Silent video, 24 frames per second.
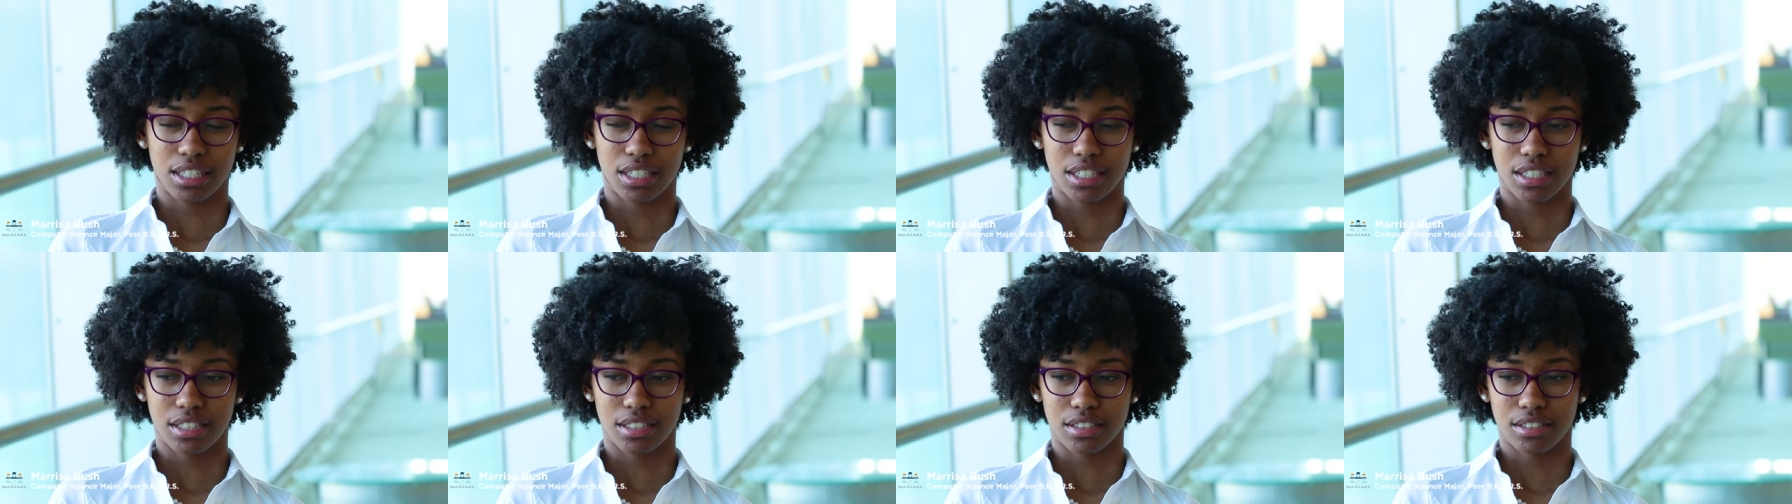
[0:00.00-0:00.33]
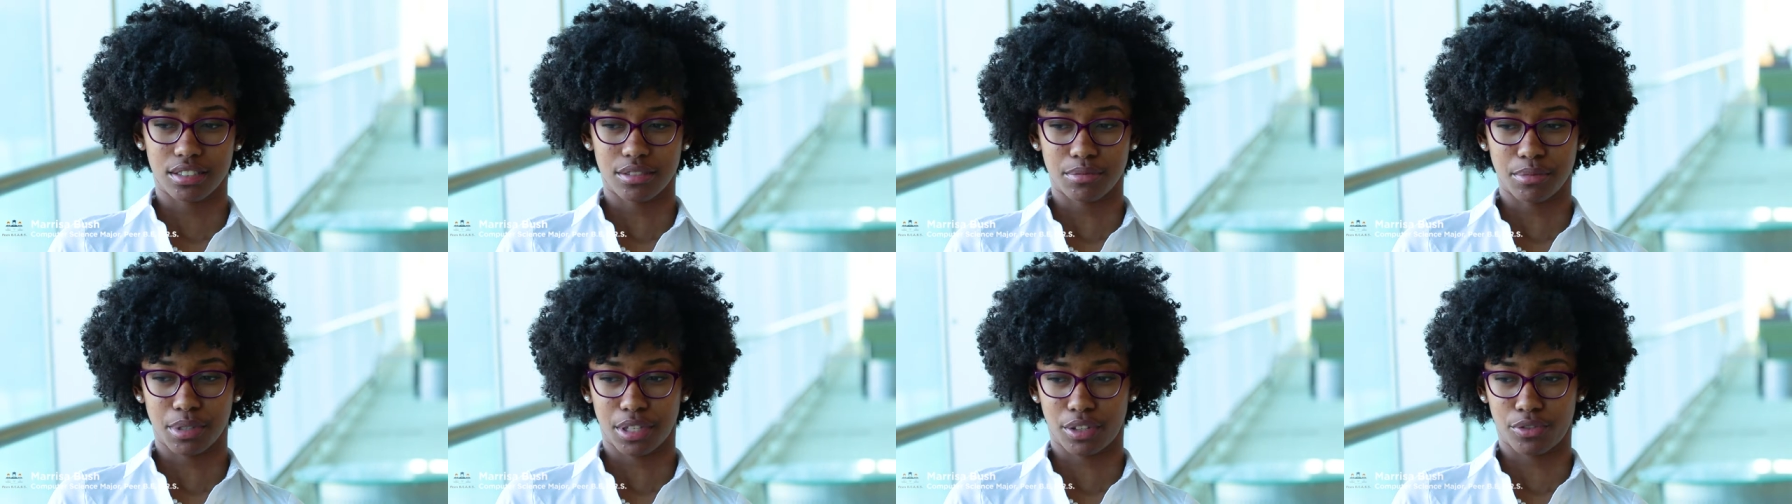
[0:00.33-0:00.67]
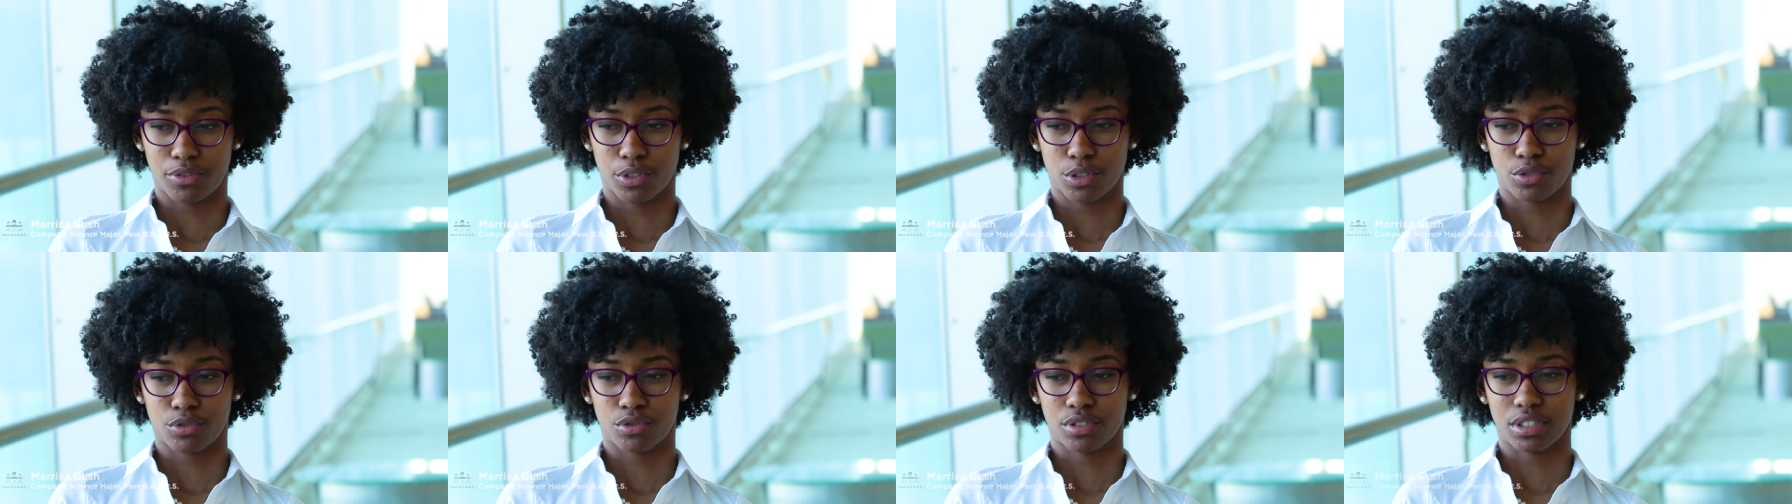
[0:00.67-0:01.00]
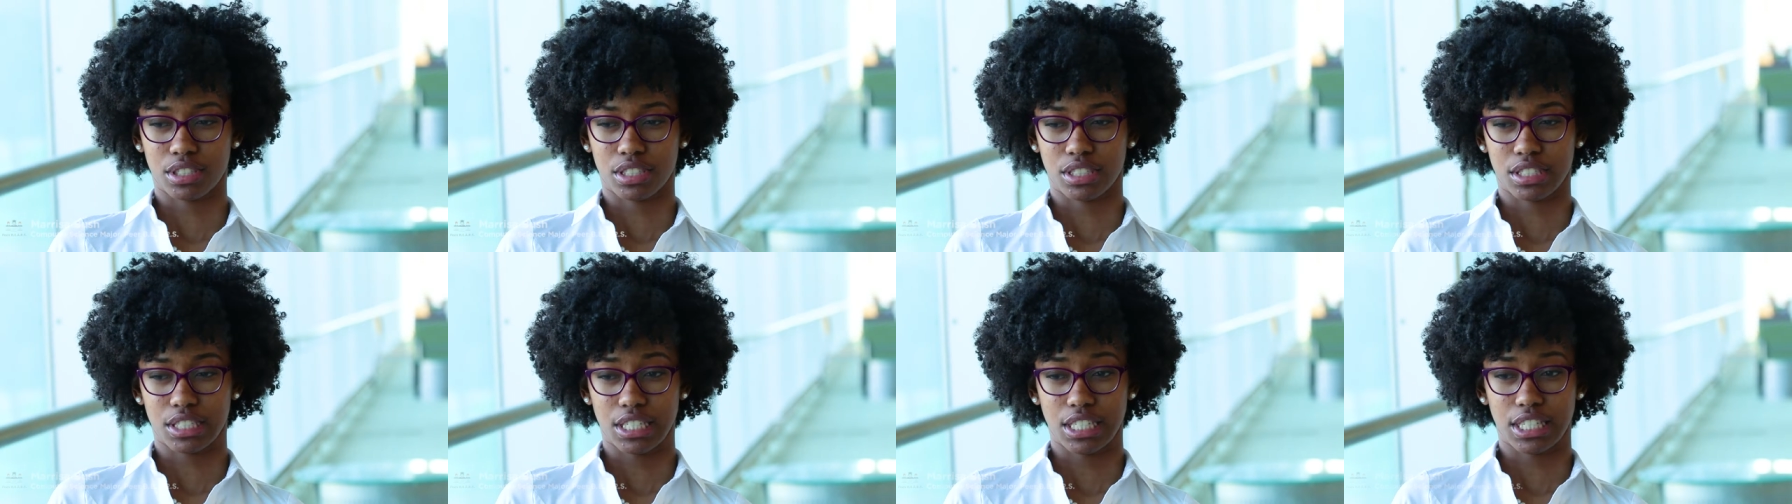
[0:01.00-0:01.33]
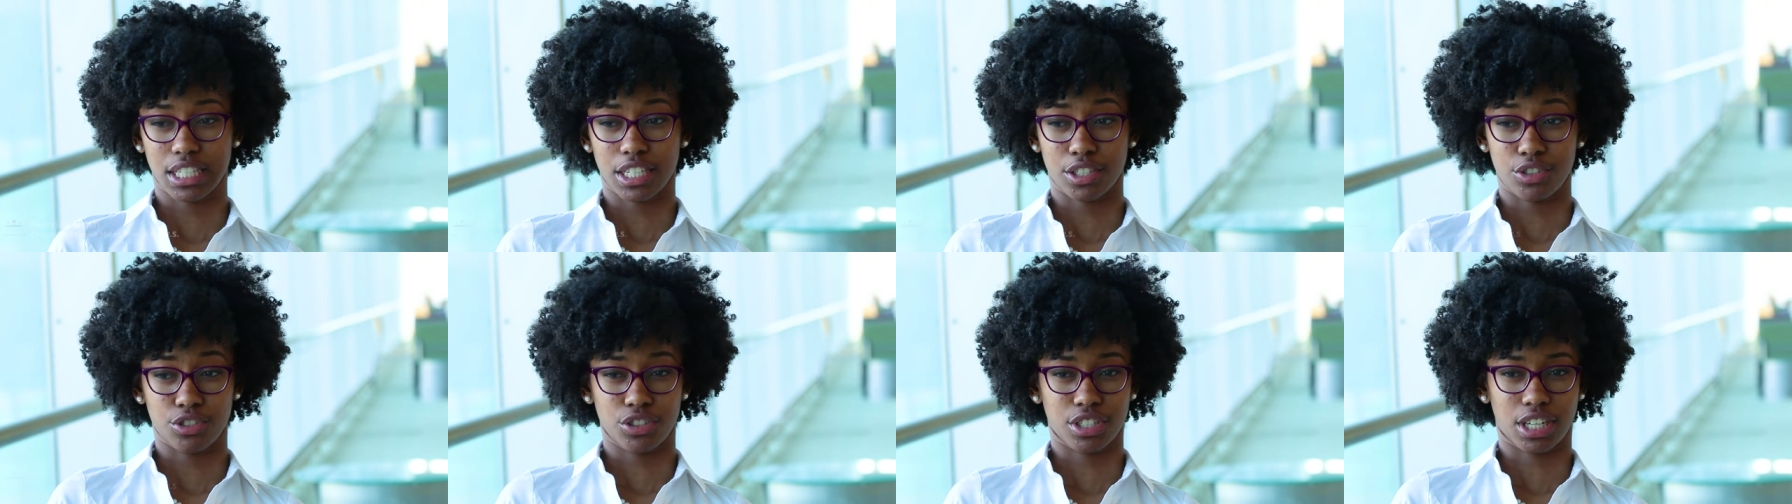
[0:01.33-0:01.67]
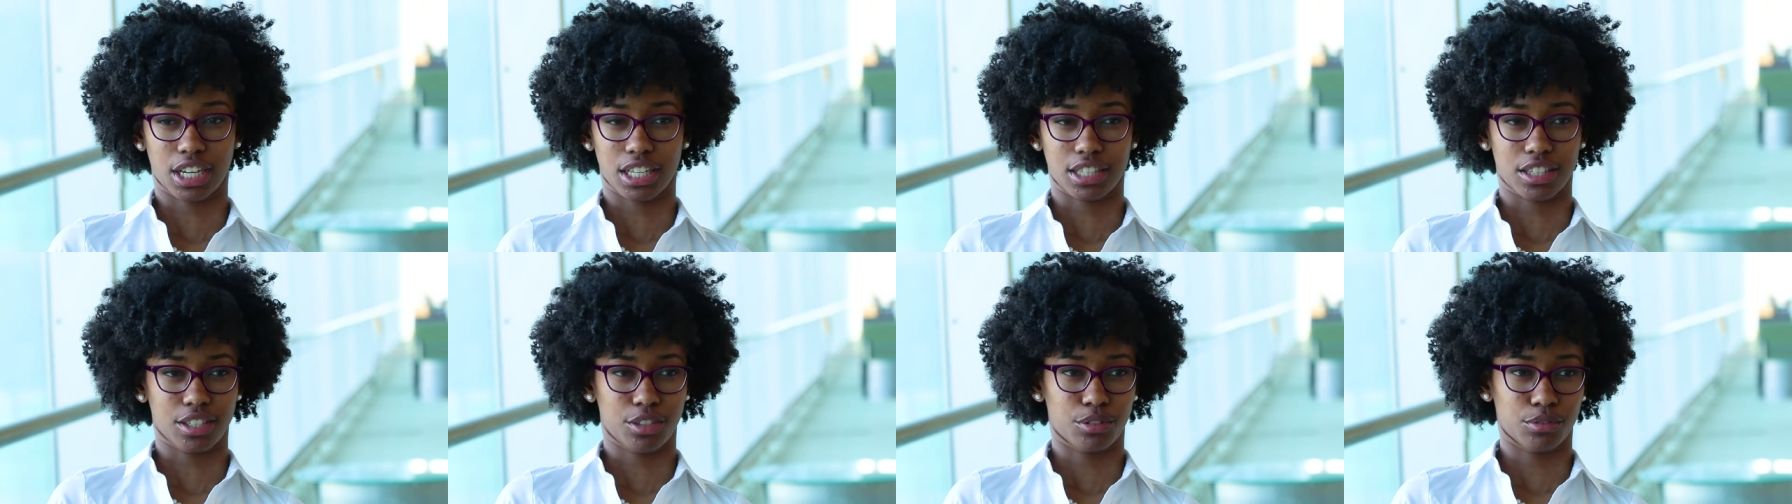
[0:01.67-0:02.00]
think it's beneficial to see that you're
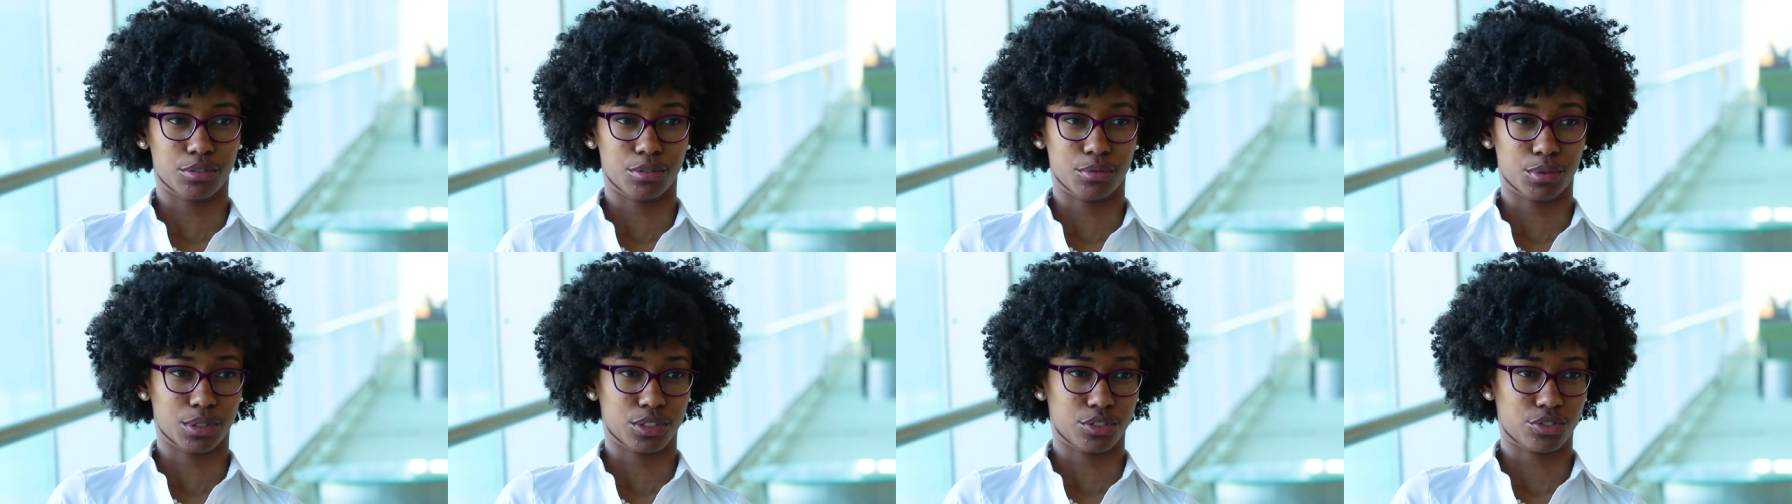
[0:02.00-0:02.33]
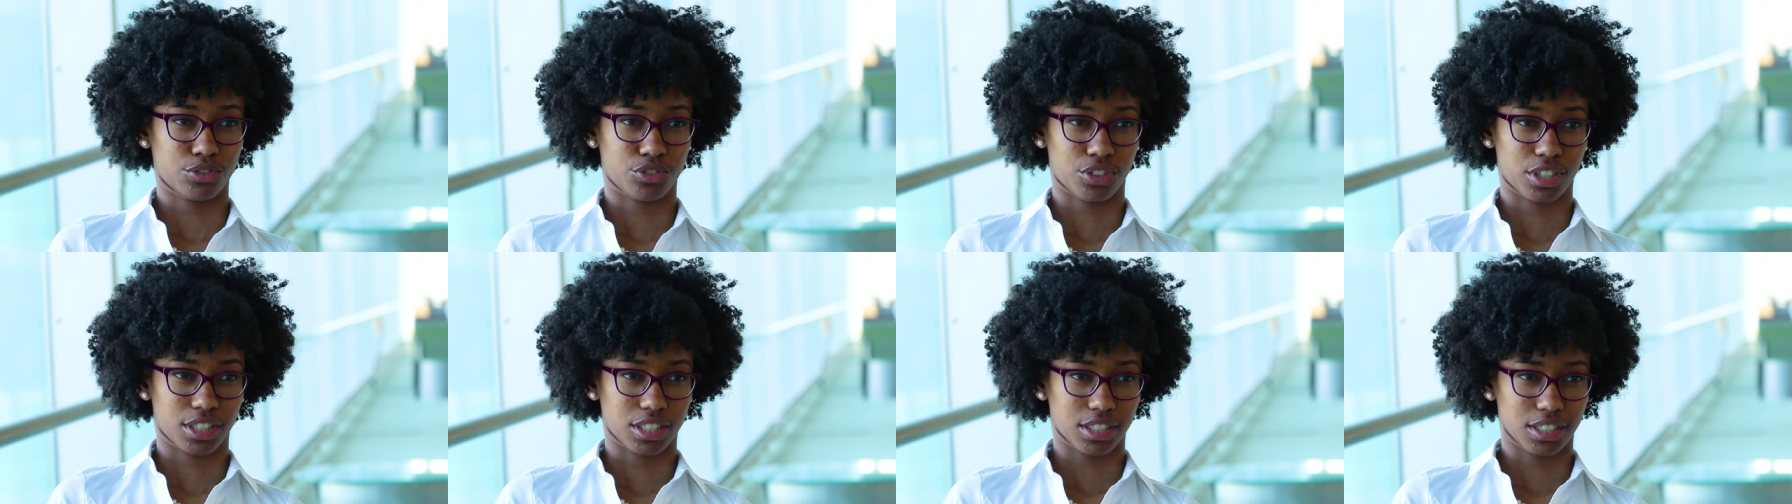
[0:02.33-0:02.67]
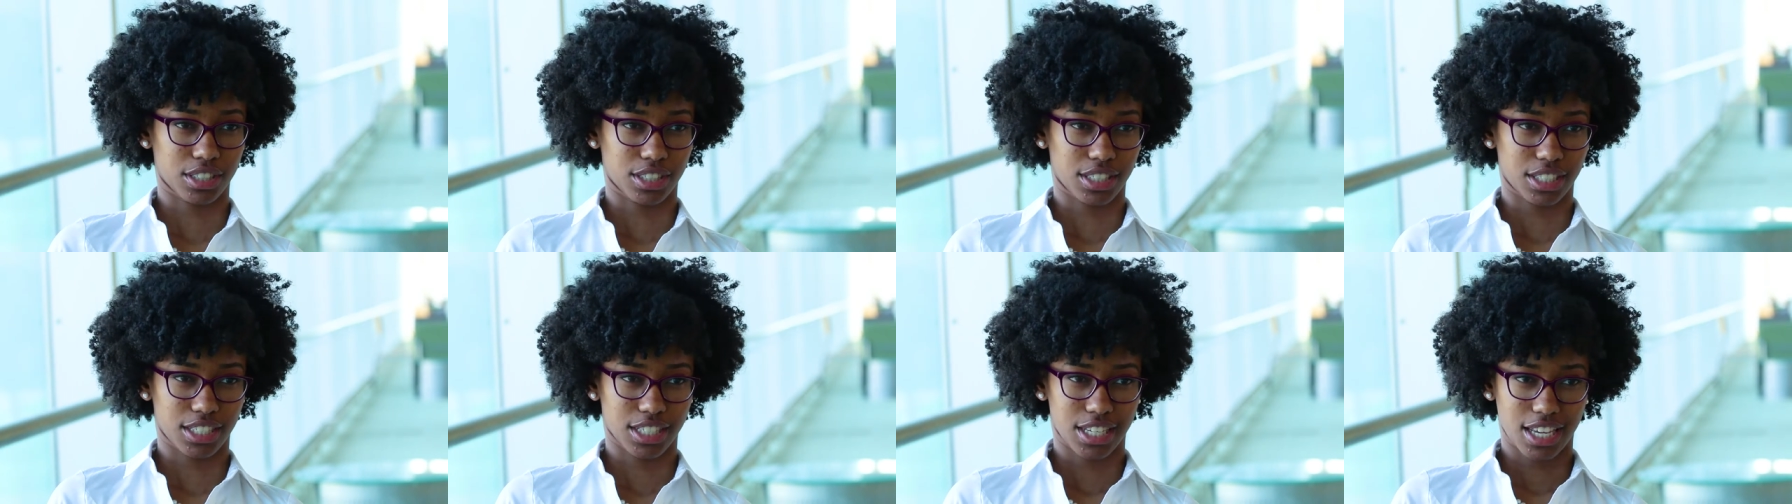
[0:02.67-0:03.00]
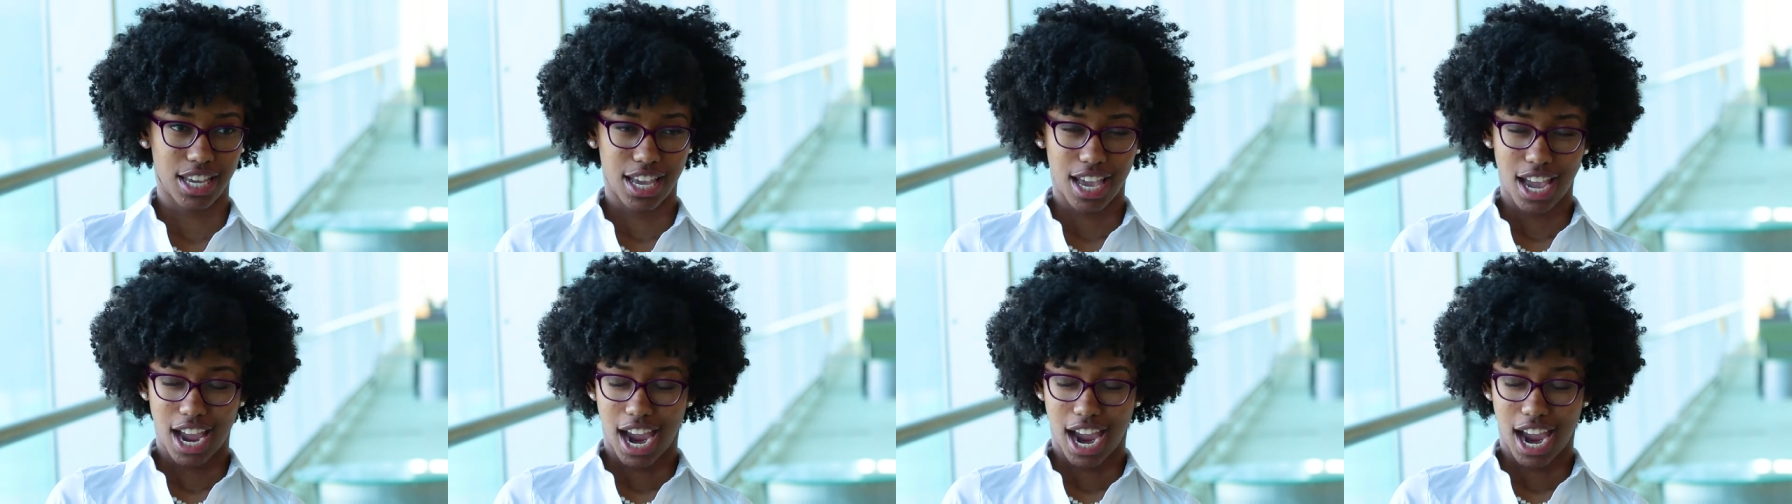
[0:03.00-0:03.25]
not the only one struggling.